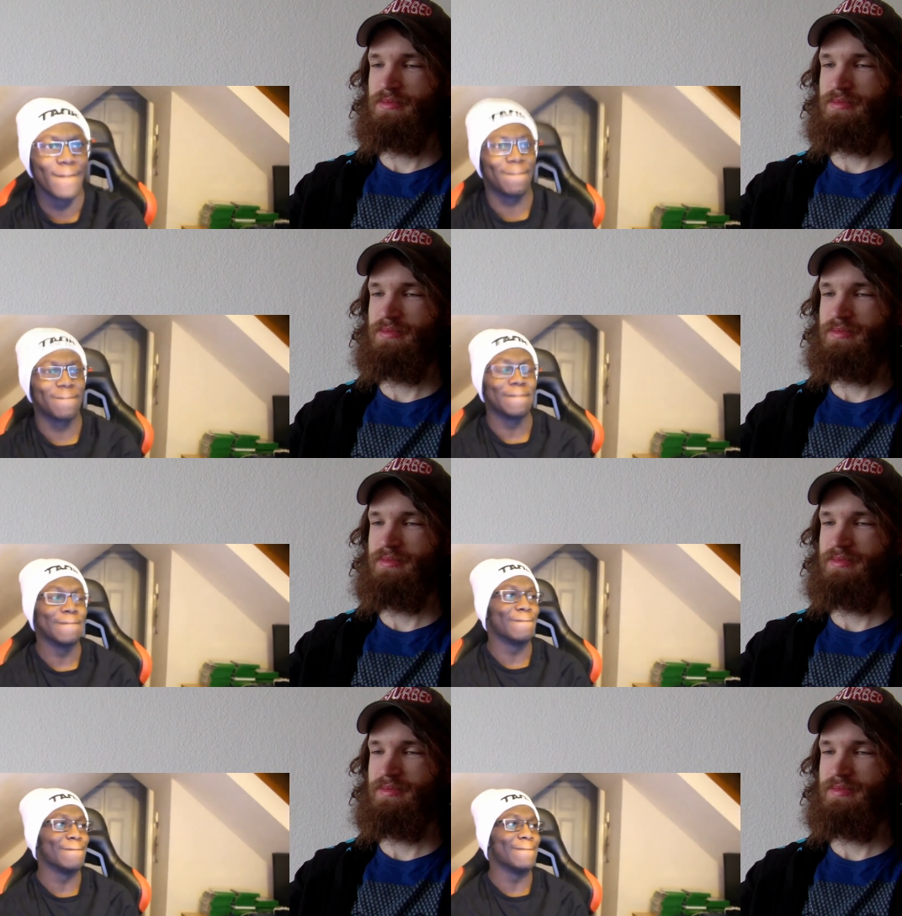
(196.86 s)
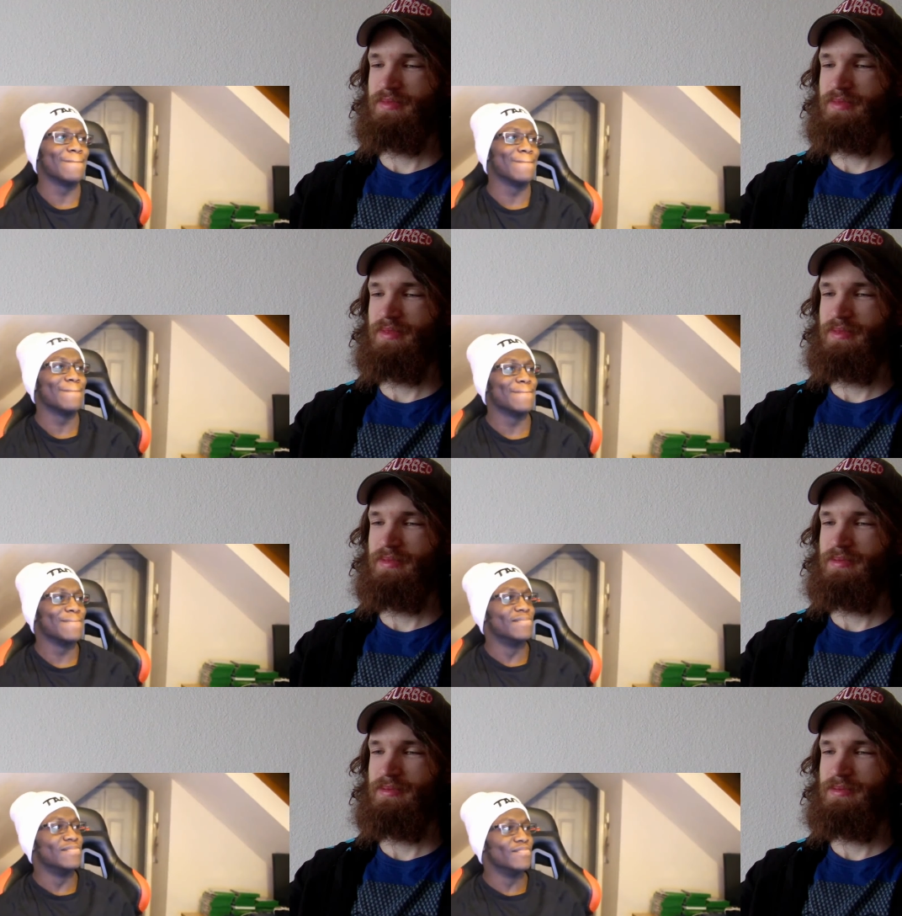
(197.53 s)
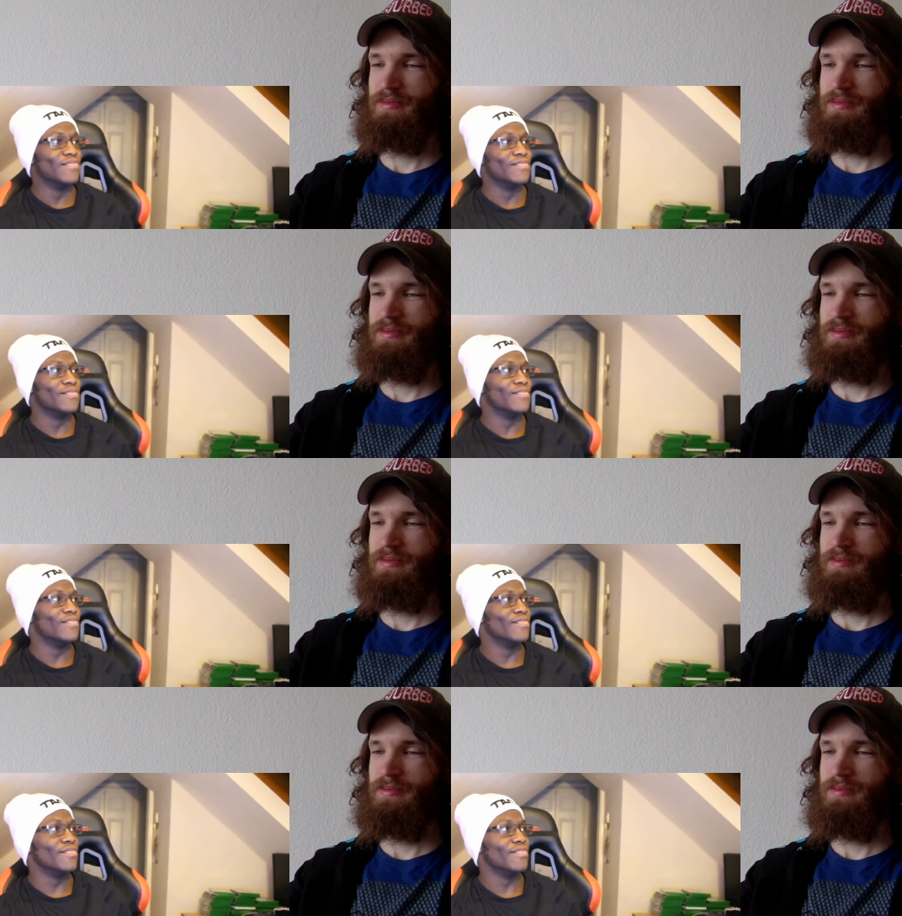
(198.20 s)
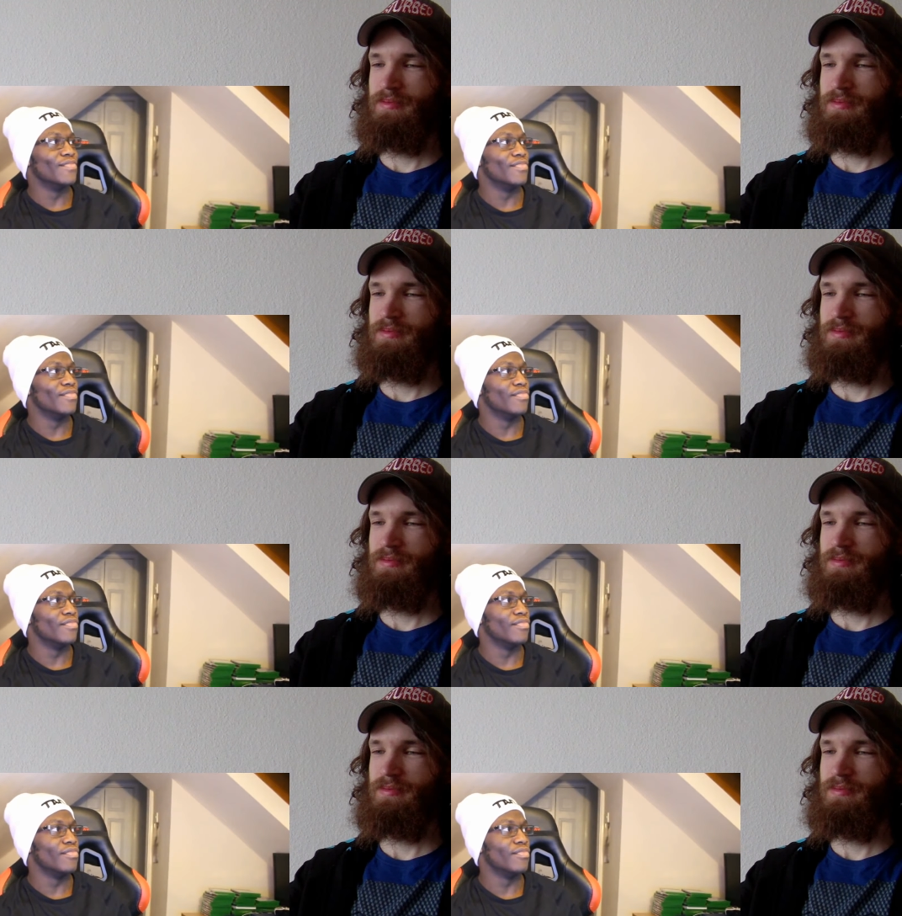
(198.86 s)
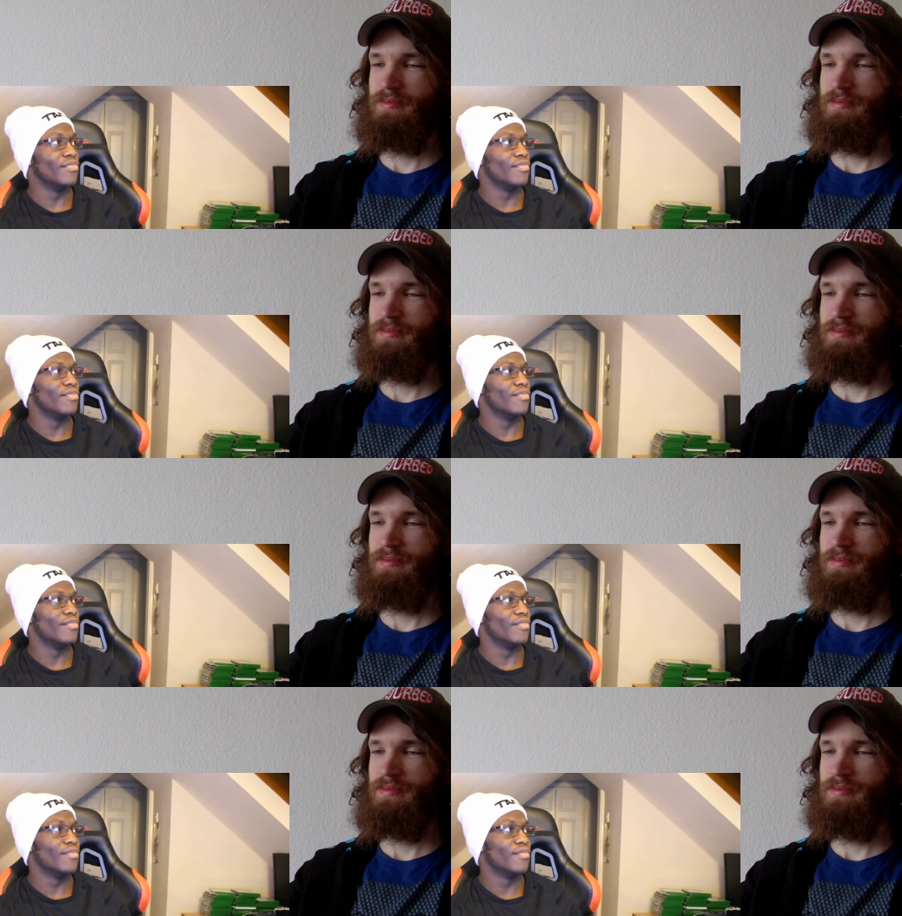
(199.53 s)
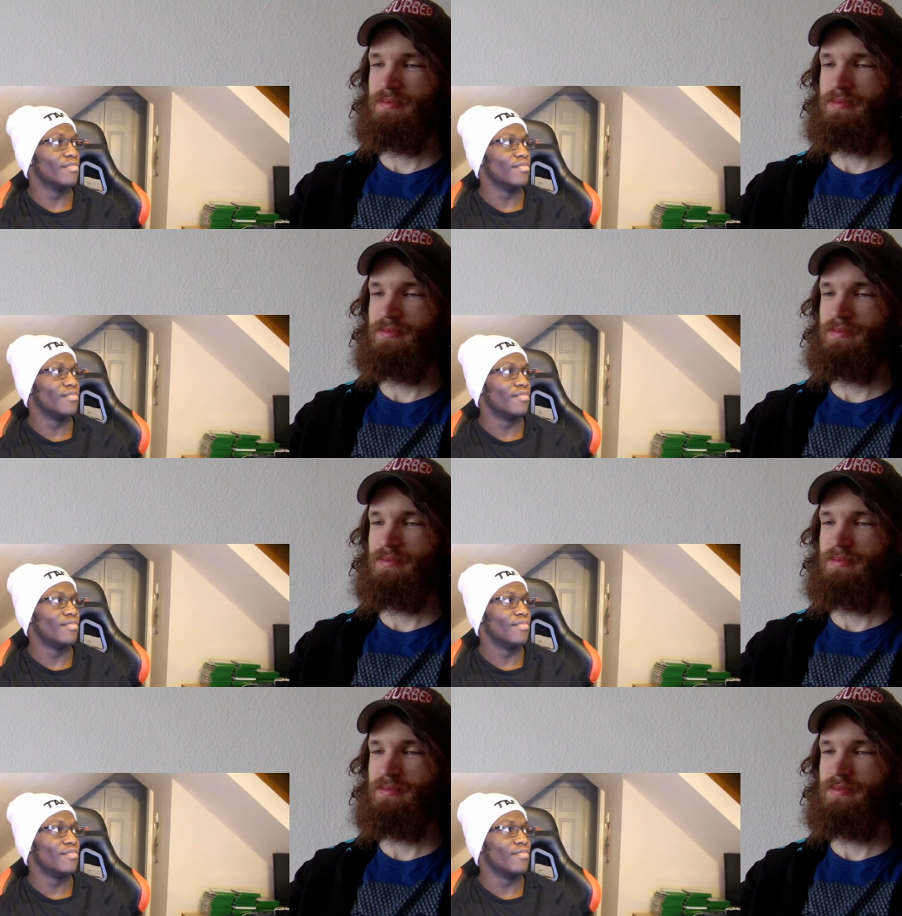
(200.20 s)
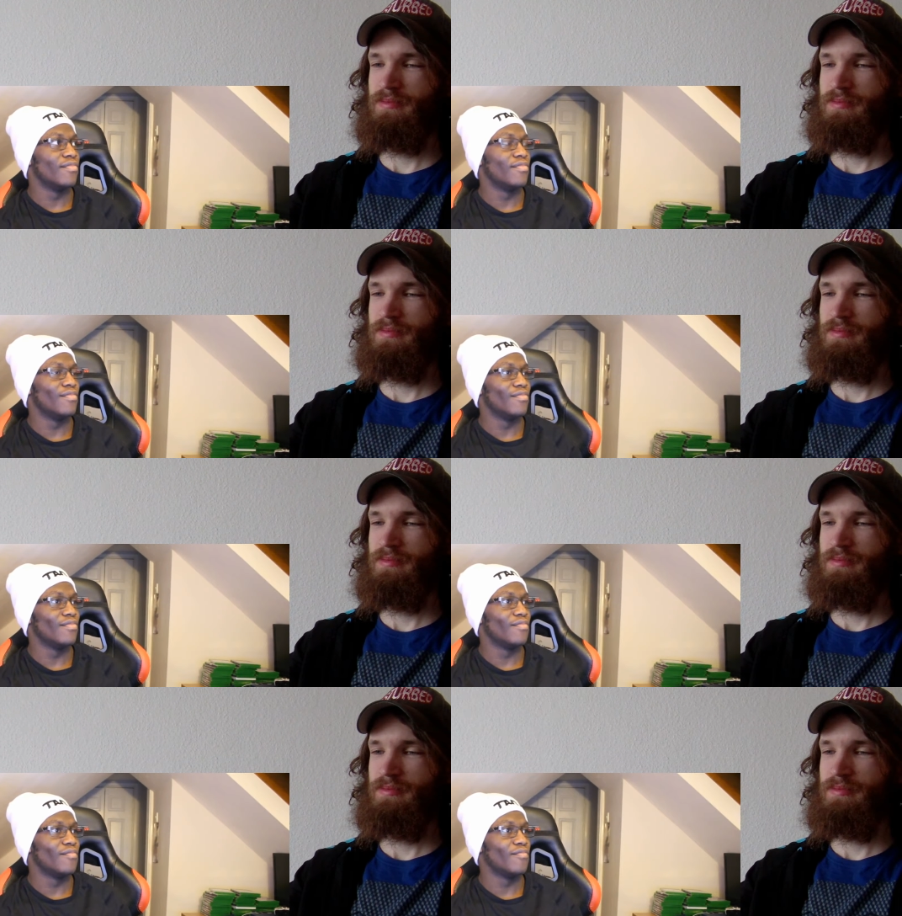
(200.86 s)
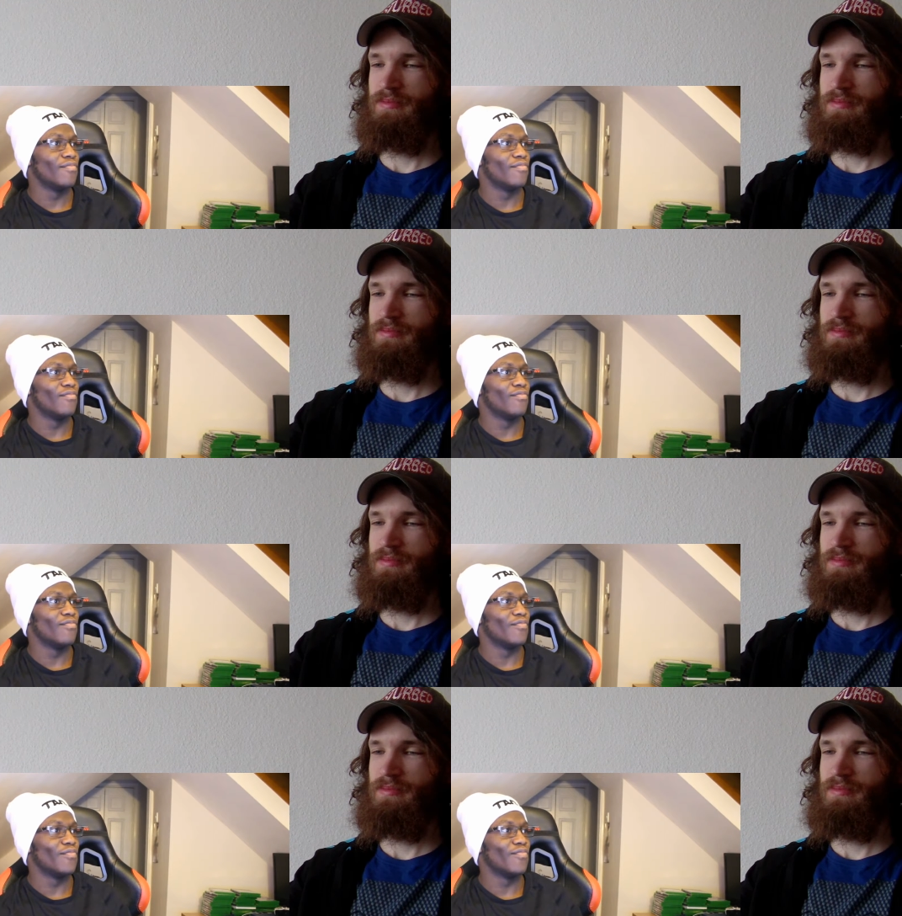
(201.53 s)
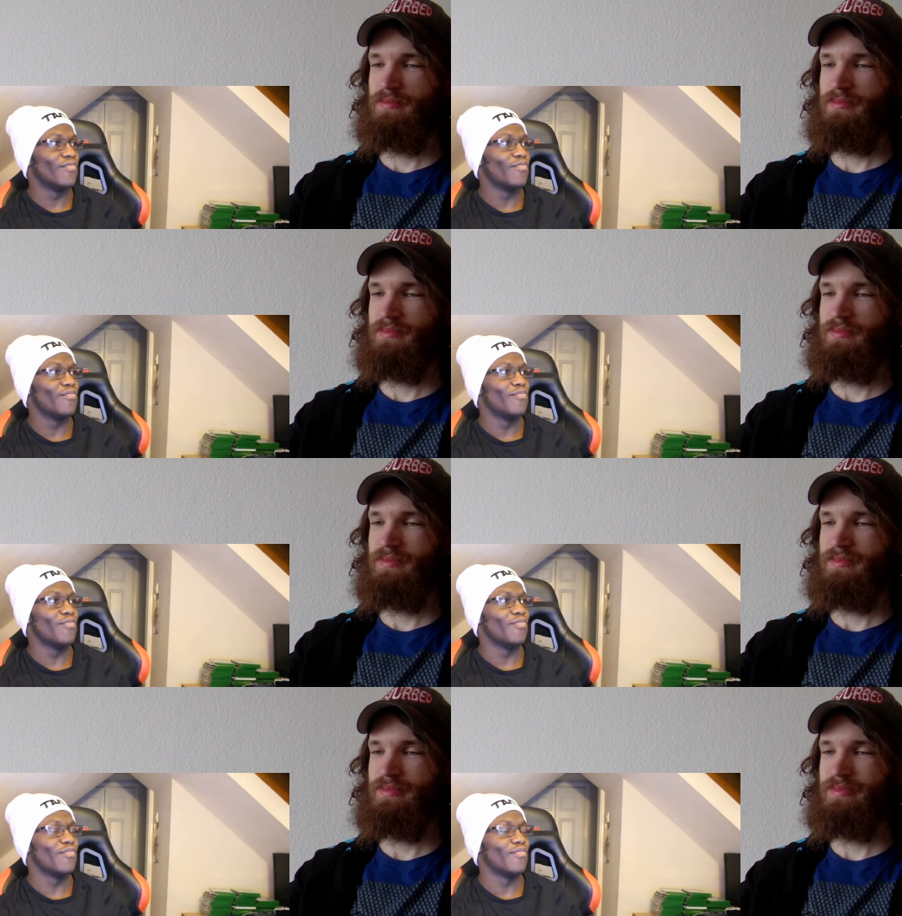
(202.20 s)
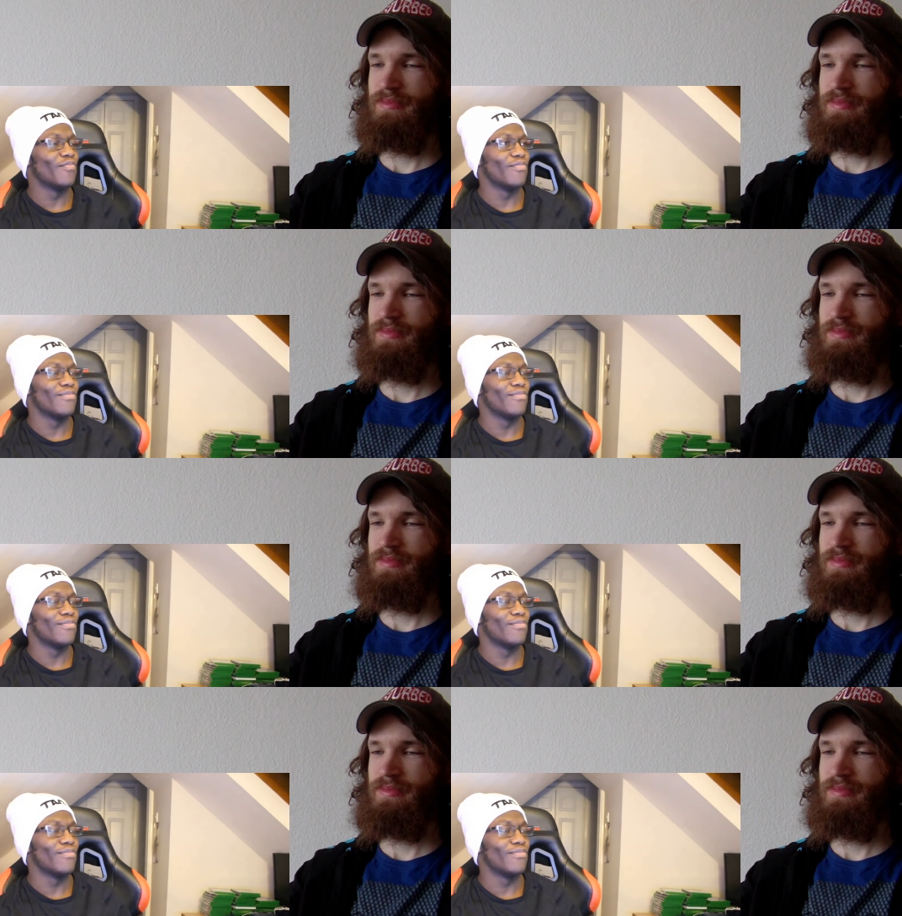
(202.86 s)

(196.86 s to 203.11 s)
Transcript: Nobody speaks.